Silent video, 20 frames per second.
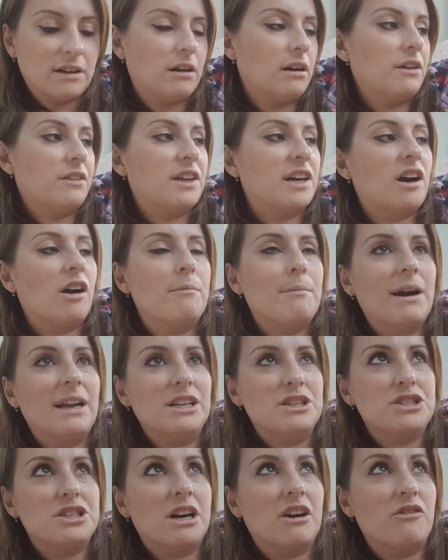I think I've
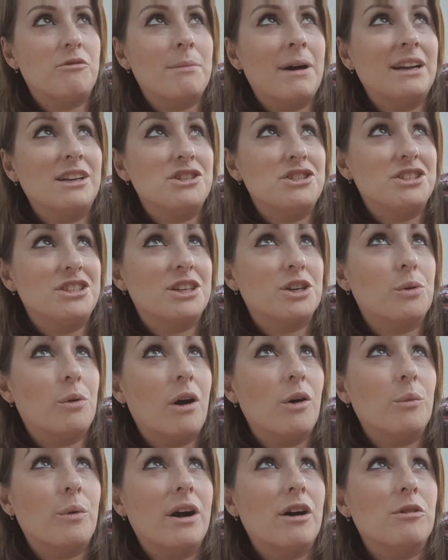managed it
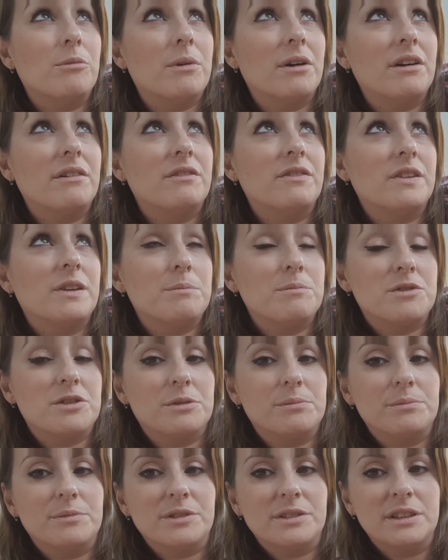quite well, my
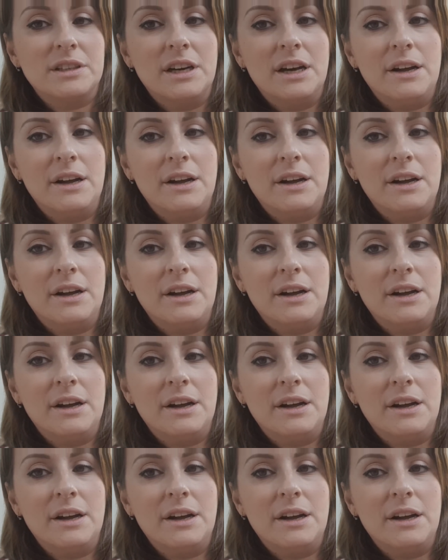symptoms,